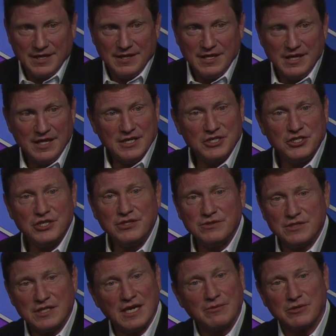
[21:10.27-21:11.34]
The
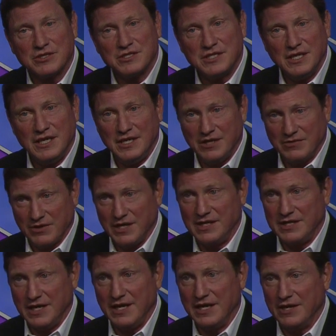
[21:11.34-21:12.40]
issues that we're seeing
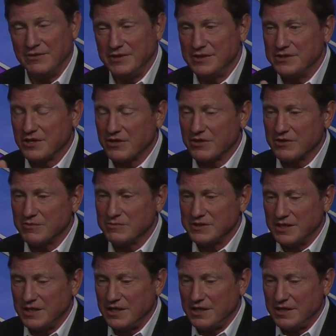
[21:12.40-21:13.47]
right now in
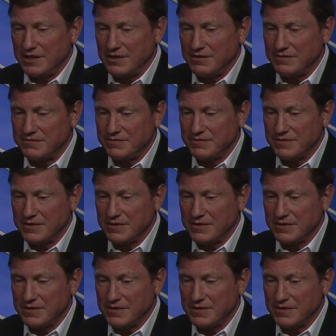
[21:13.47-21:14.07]
terms of